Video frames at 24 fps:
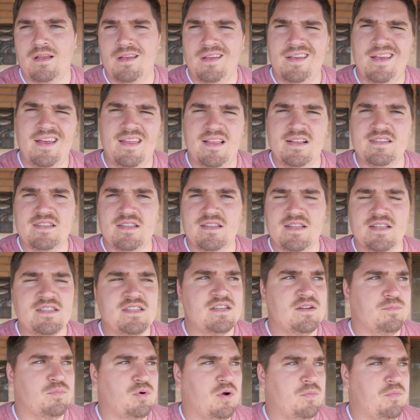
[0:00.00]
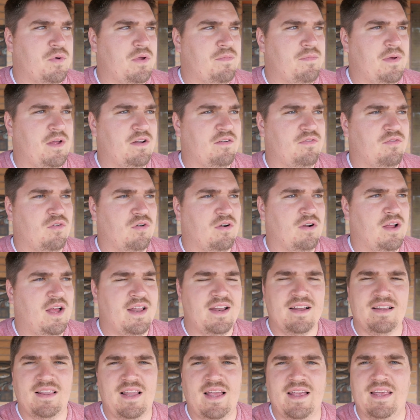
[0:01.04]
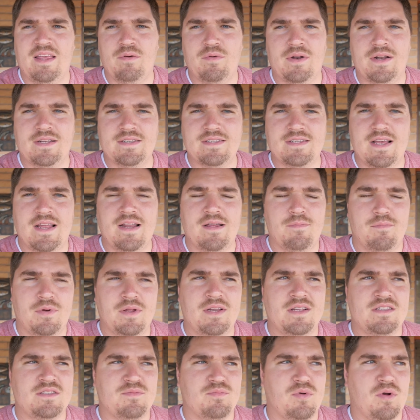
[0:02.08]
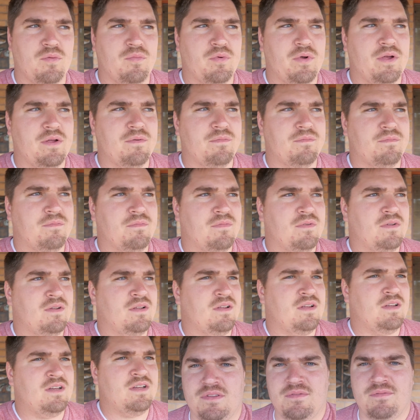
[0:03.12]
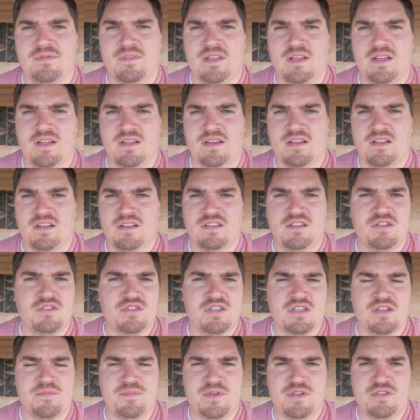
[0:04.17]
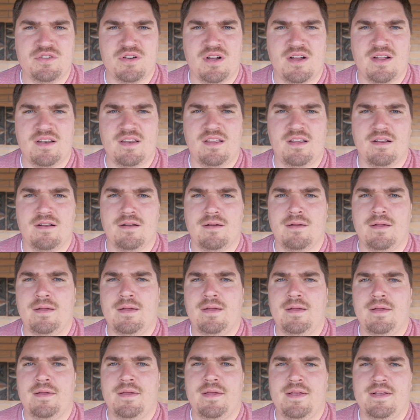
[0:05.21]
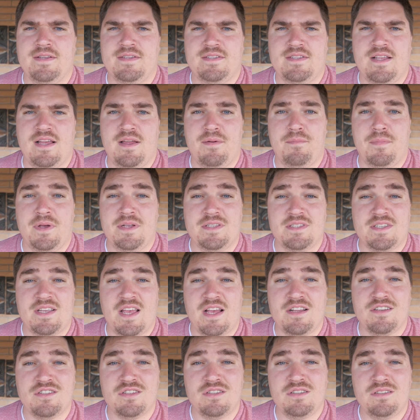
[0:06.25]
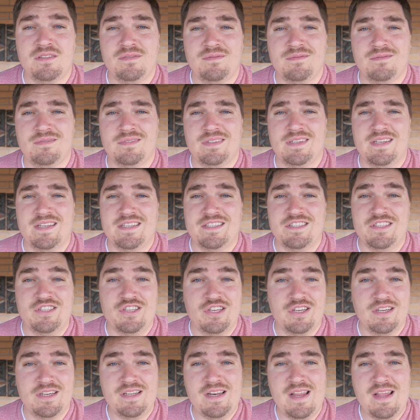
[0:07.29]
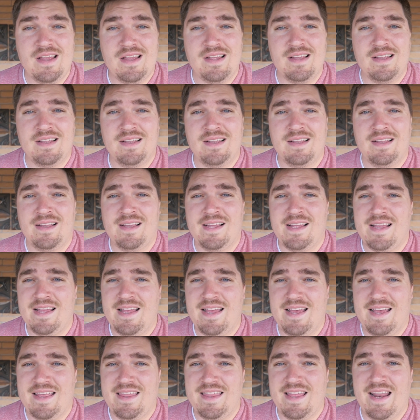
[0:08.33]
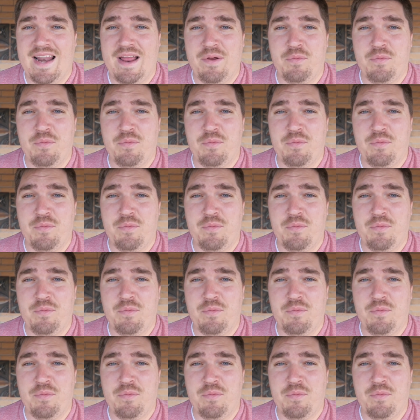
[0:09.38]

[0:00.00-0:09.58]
Yeah, that's an appropriate metaphor. I didn't like it when I said it, but it's appropriate. The conclusion to be drawn here is that my schedule is good and that I